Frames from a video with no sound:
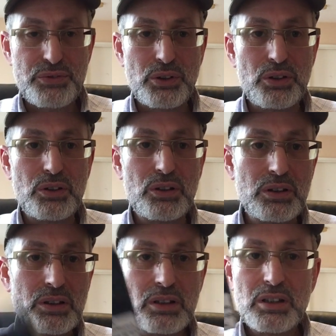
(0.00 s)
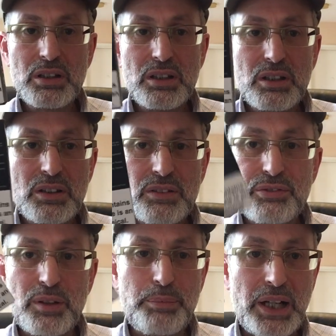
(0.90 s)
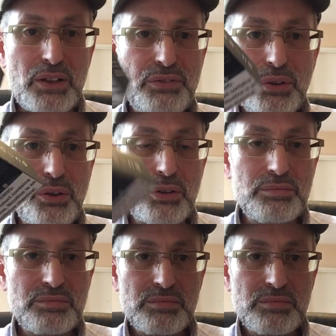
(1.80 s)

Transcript: for a pack of four.